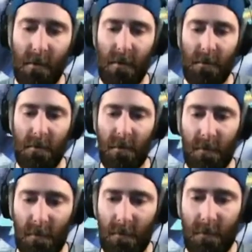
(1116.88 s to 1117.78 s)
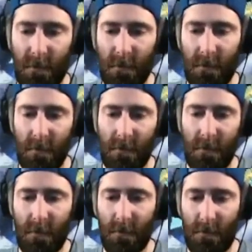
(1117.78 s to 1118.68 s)

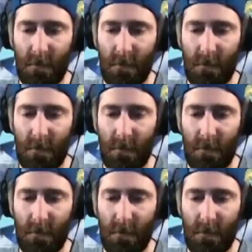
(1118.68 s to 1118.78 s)
(no one is talking)